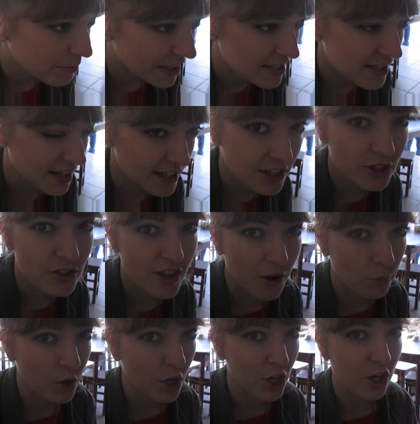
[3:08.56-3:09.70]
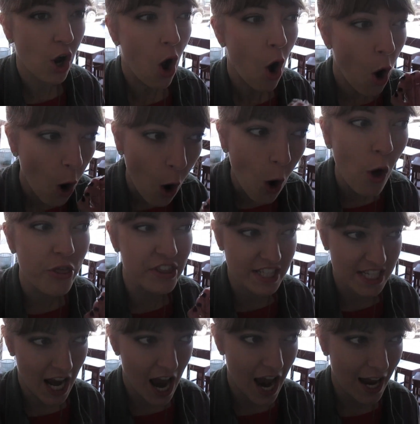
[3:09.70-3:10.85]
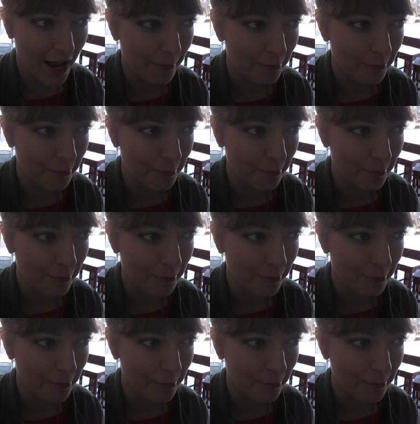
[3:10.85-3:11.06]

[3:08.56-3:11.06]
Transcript: Because I hear that word all the time.